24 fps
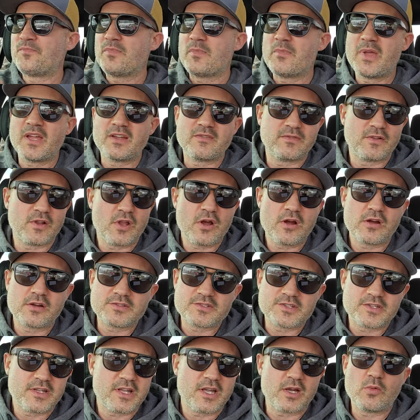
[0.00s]
make
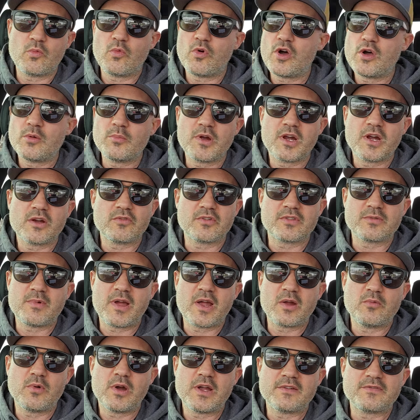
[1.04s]
vlogs in like Walmart with
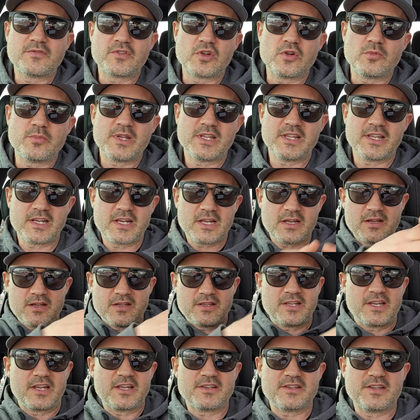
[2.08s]
my wife, there will be like a
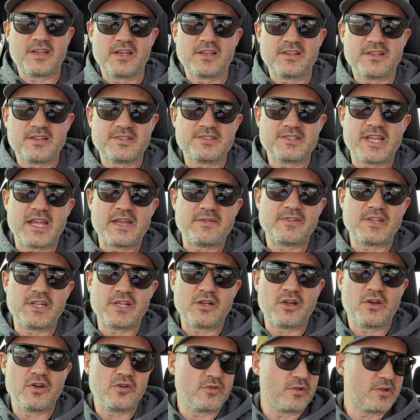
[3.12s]
like a, a safety
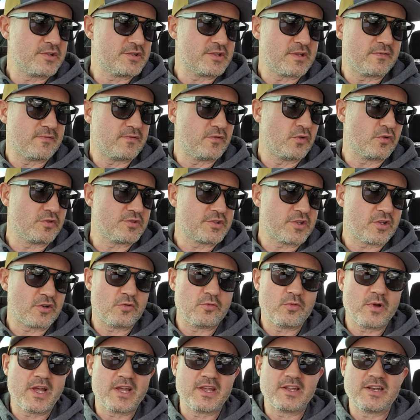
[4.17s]
cone because the floor is a
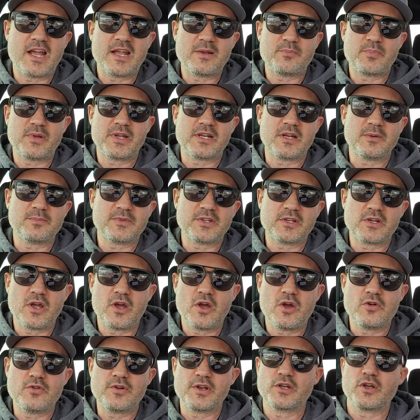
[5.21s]
little wet, and I'd pick up the
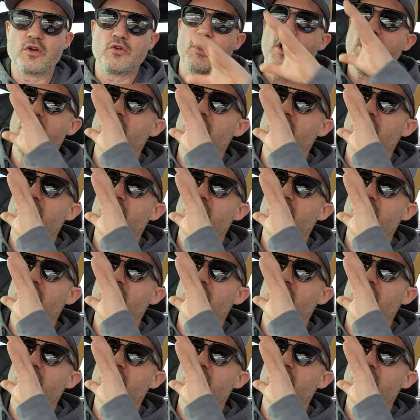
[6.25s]
cone and go